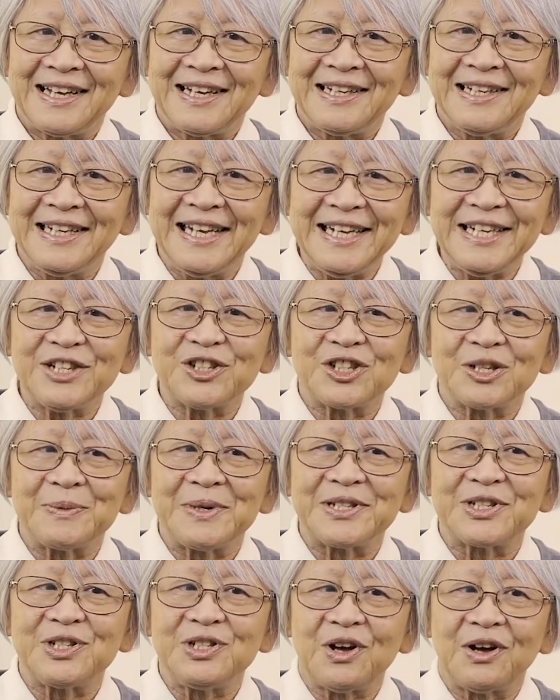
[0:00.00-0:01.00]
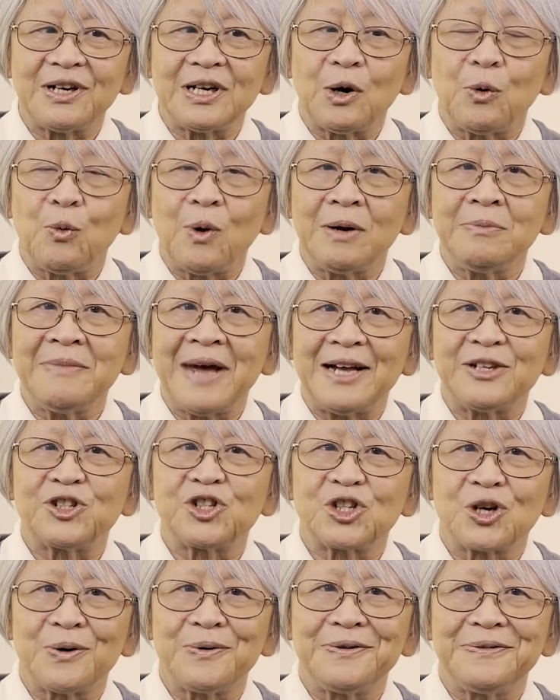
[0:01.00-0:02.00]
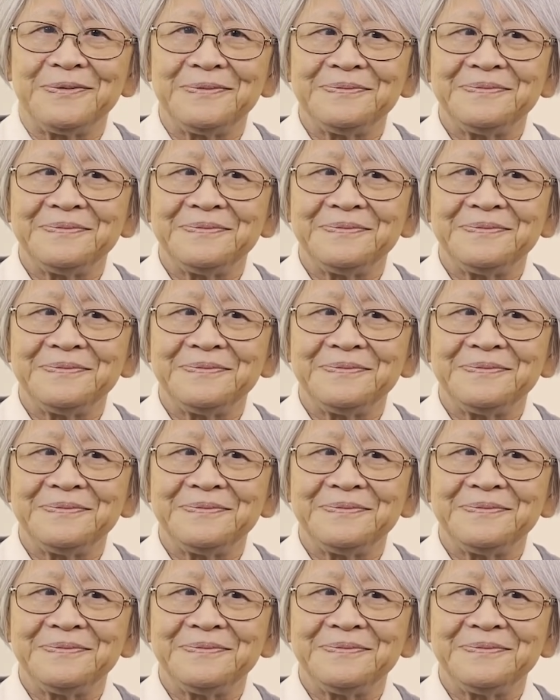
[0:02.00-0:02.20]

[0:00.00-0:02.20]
leadership is not a one-man show.